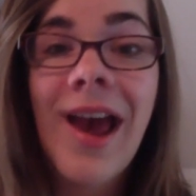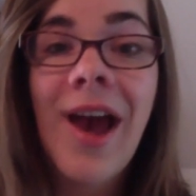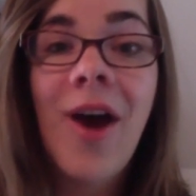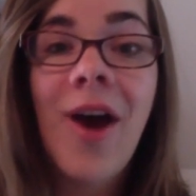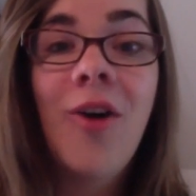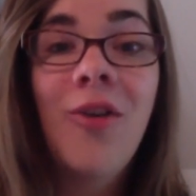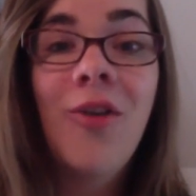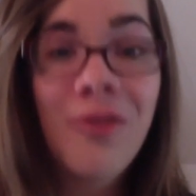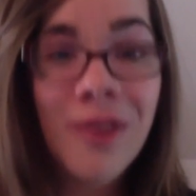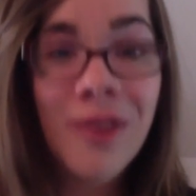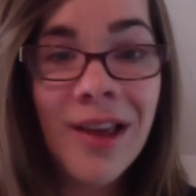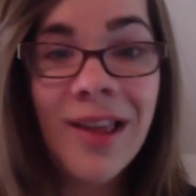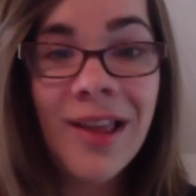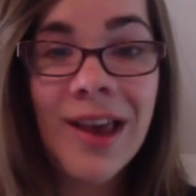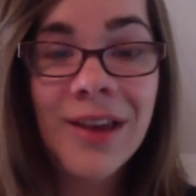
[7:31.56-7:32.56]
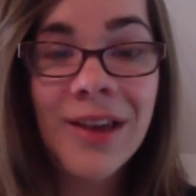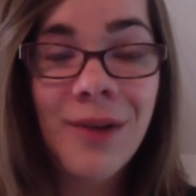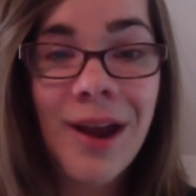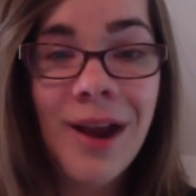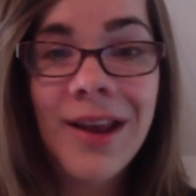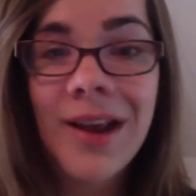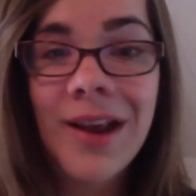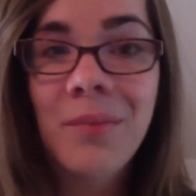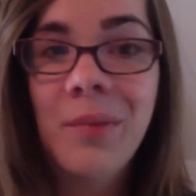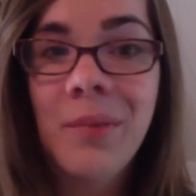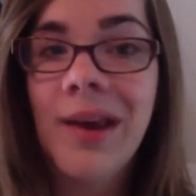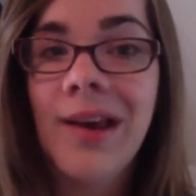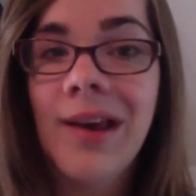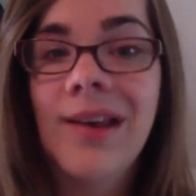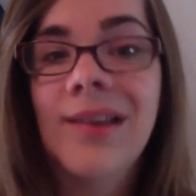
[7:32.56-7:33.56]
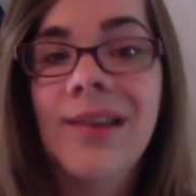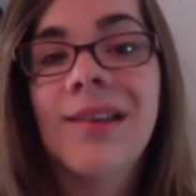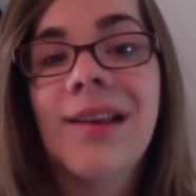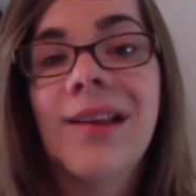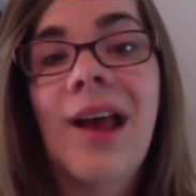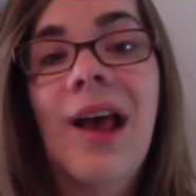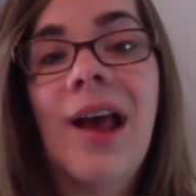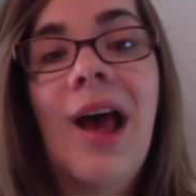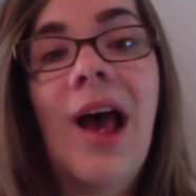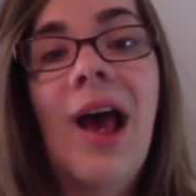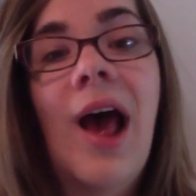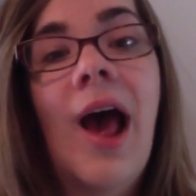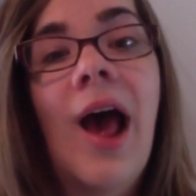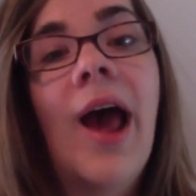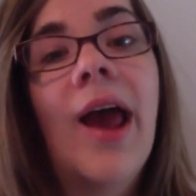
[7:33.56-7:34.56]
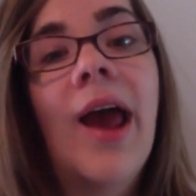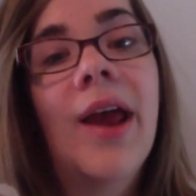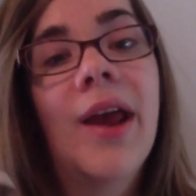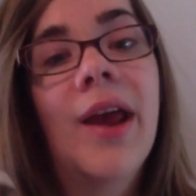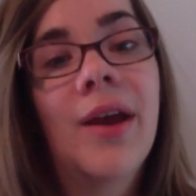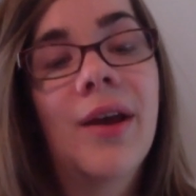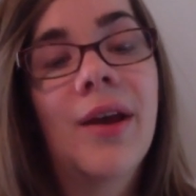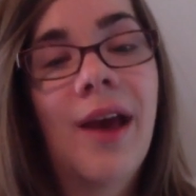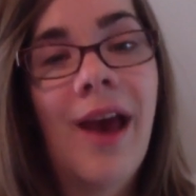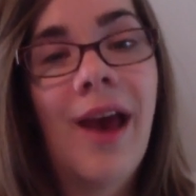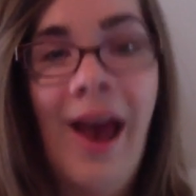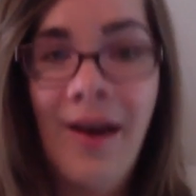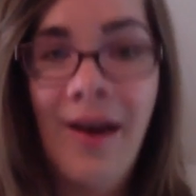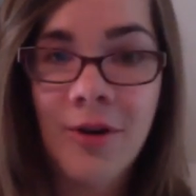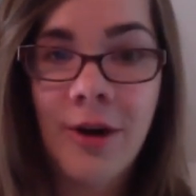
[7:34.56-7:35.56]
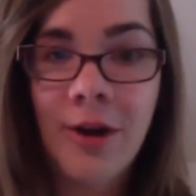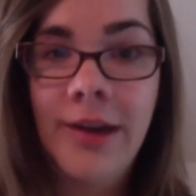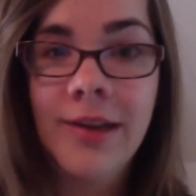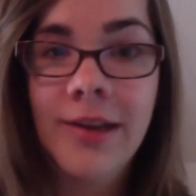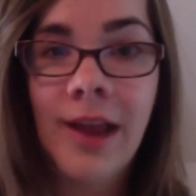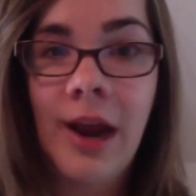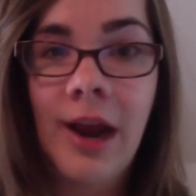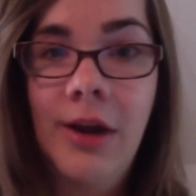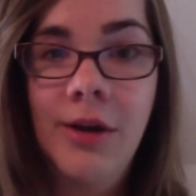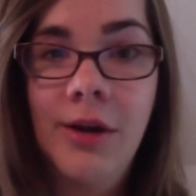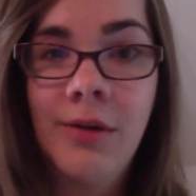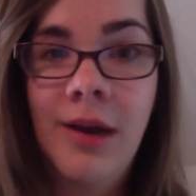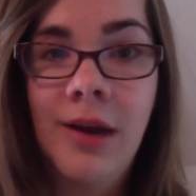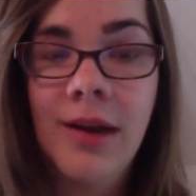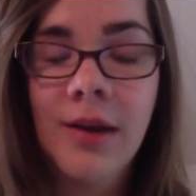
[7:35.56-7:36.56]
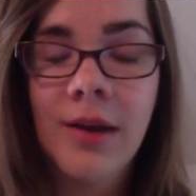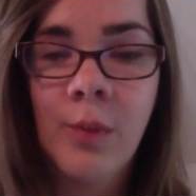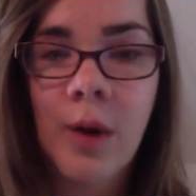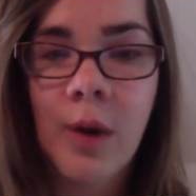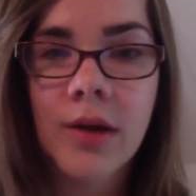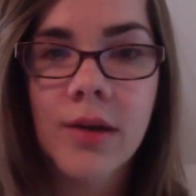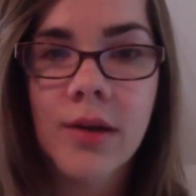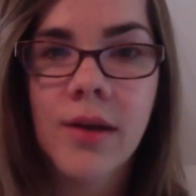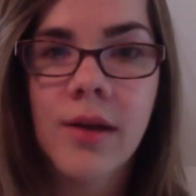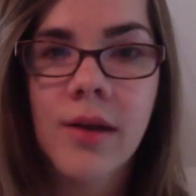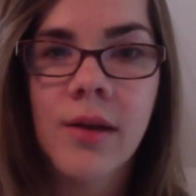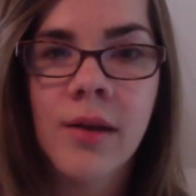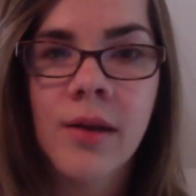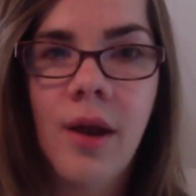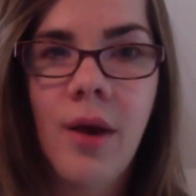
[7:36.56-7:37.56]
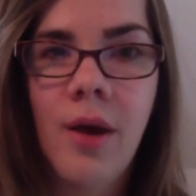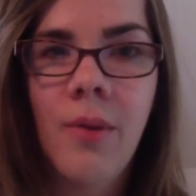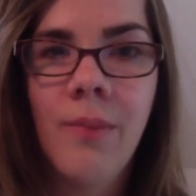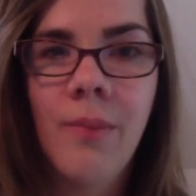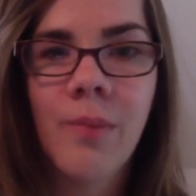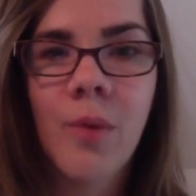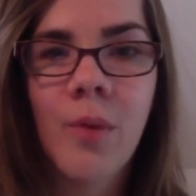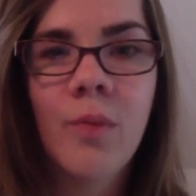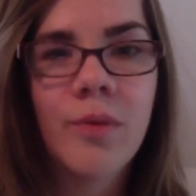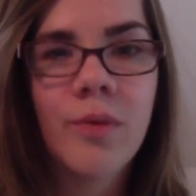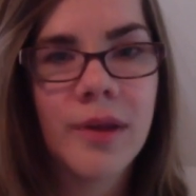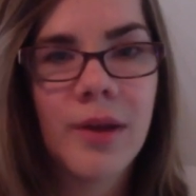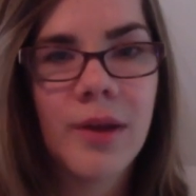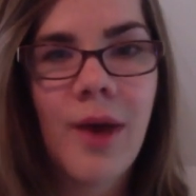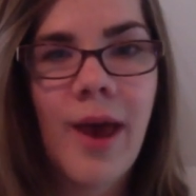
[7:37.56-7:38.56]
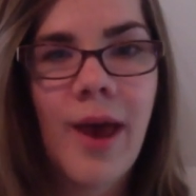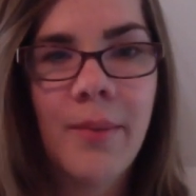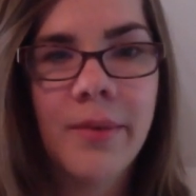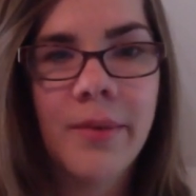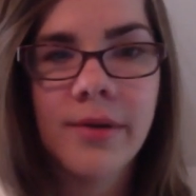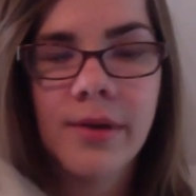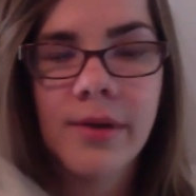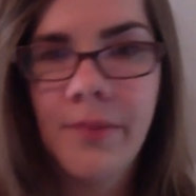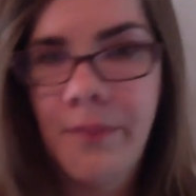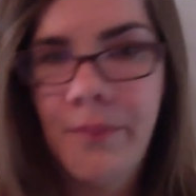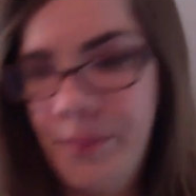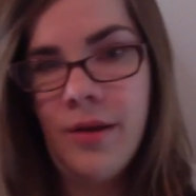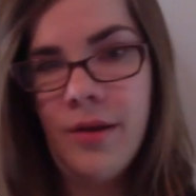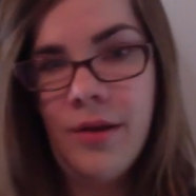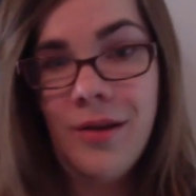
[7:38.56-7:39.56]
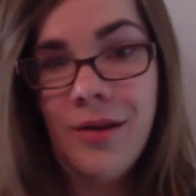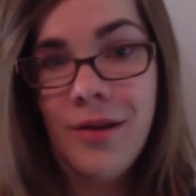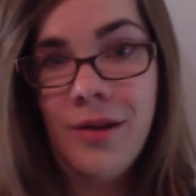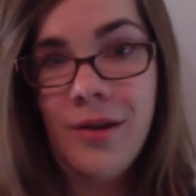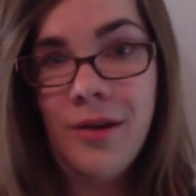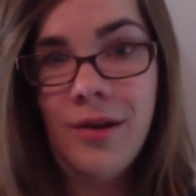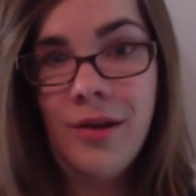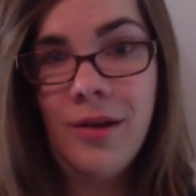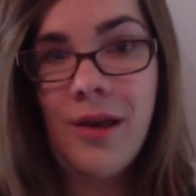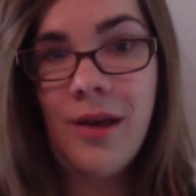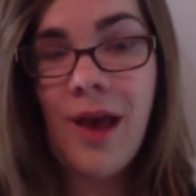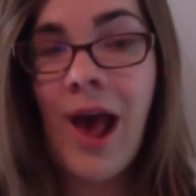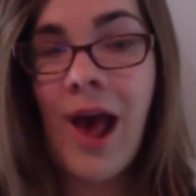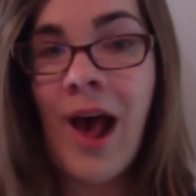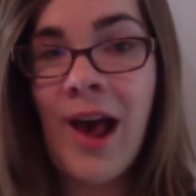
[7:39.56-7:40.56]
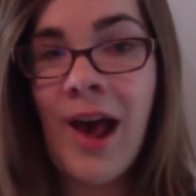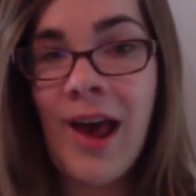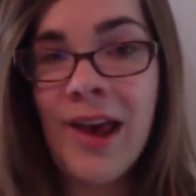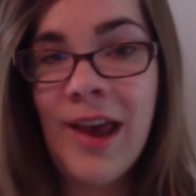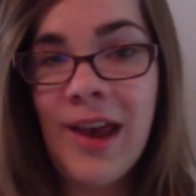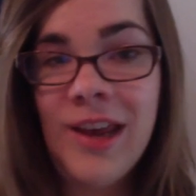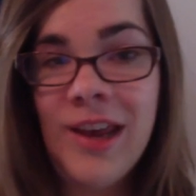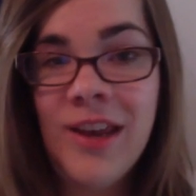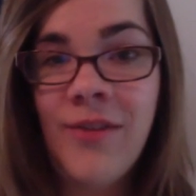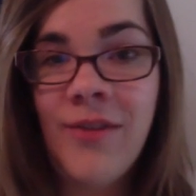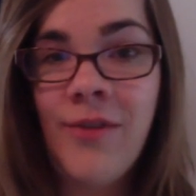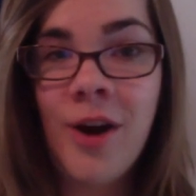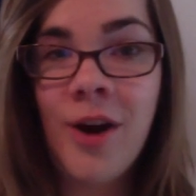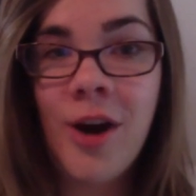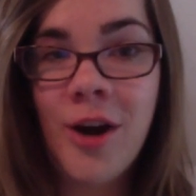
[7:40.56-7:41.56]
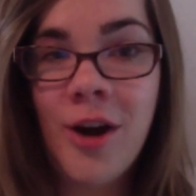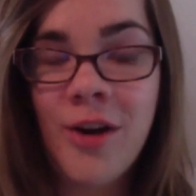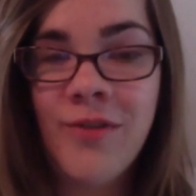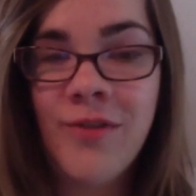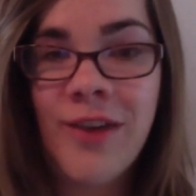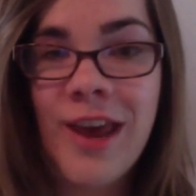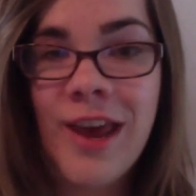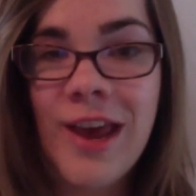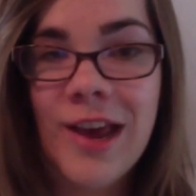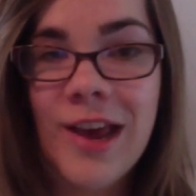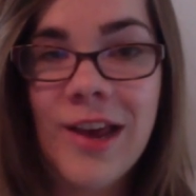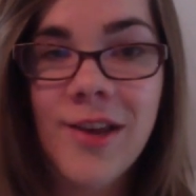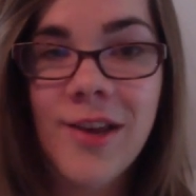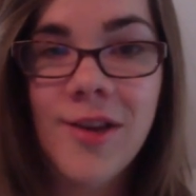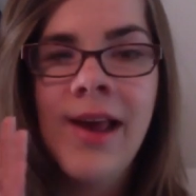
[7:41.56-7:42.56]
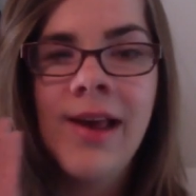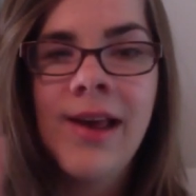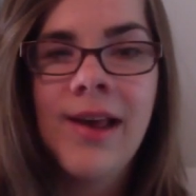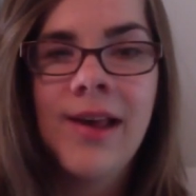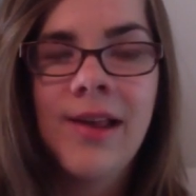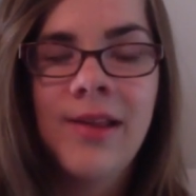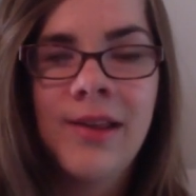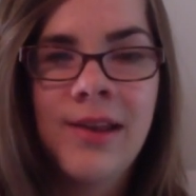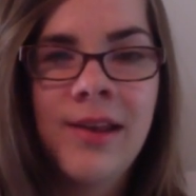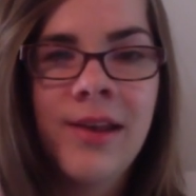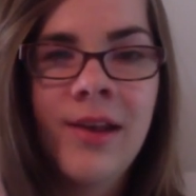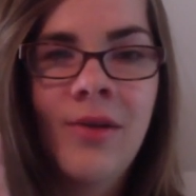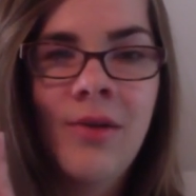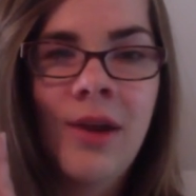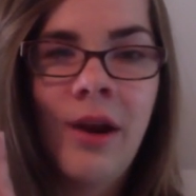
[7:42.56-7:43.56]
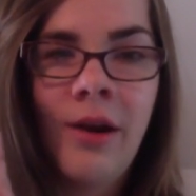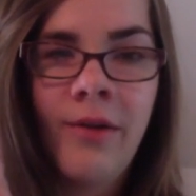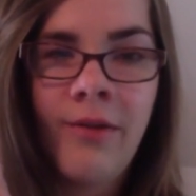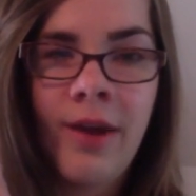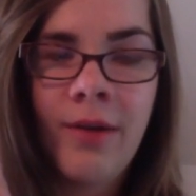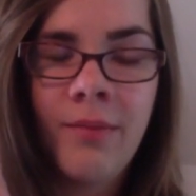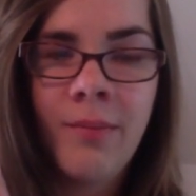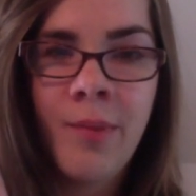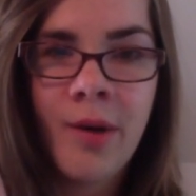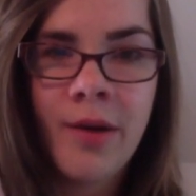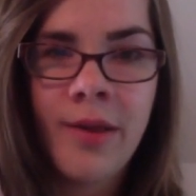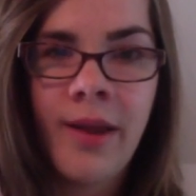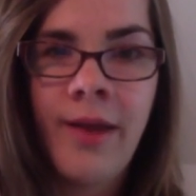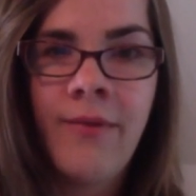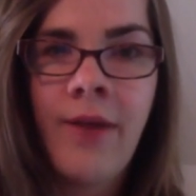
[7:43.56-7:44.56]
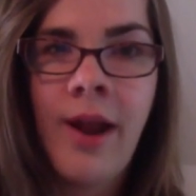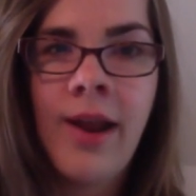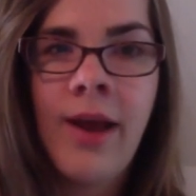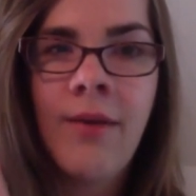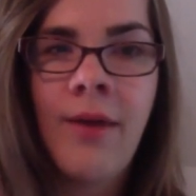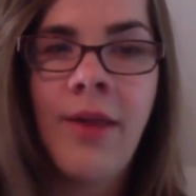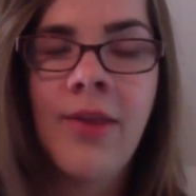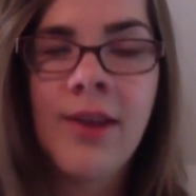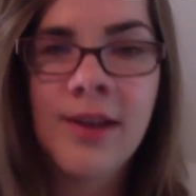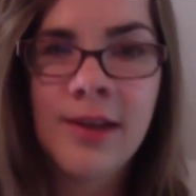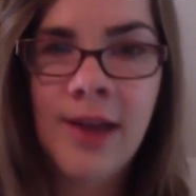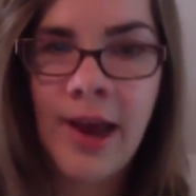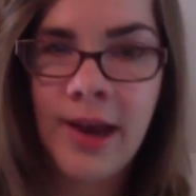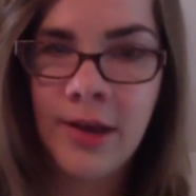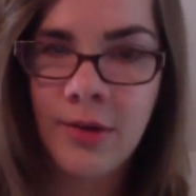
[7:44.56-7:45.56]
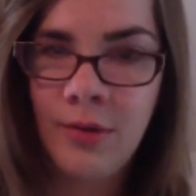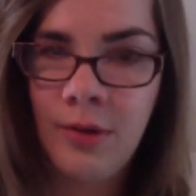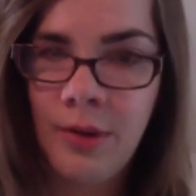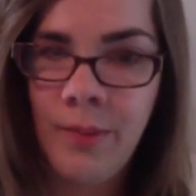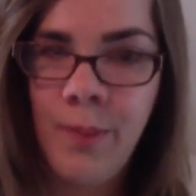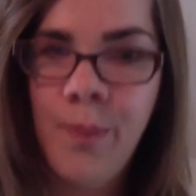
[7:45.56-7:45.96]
hopefully I like his writing, because I have a great desire to read his works. So we'll see what happens. I is for Irving. This is the only Irving book that I've read. I read this in high school